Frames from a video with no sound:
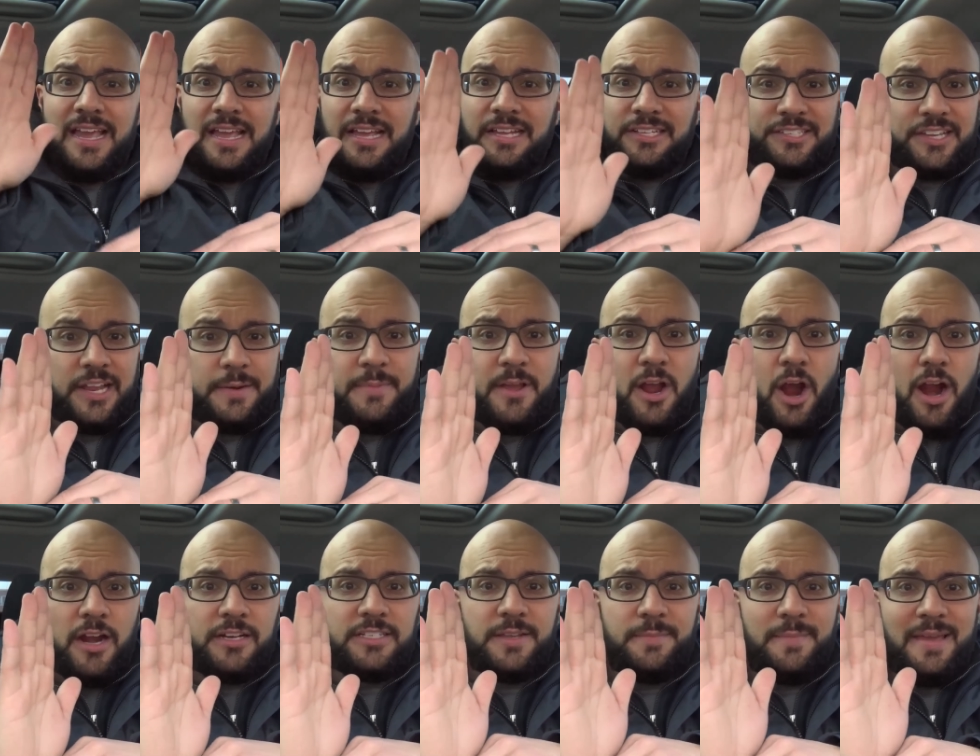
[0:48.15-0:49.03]
It's gonna be
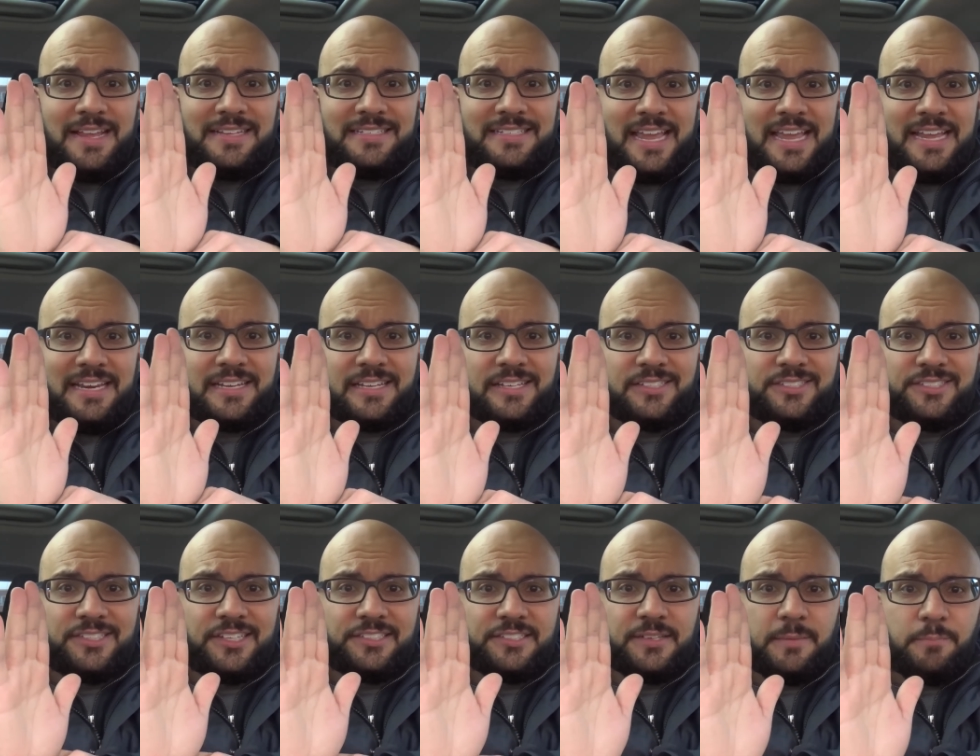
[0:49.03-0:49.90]
hard to maintain
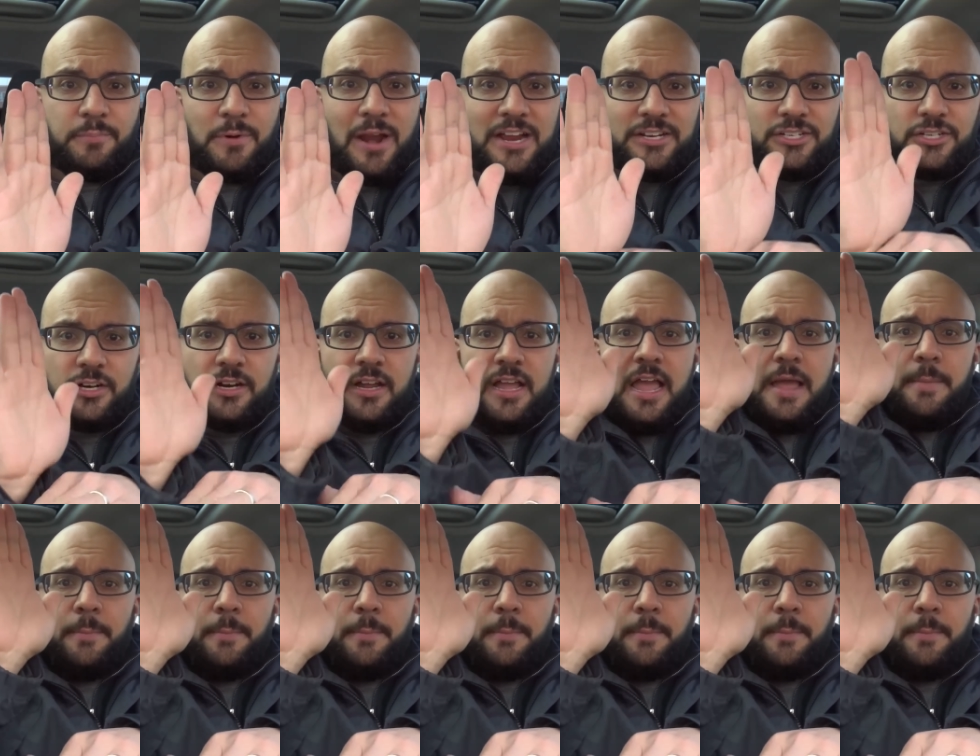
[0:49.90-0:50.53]
consistent pressure.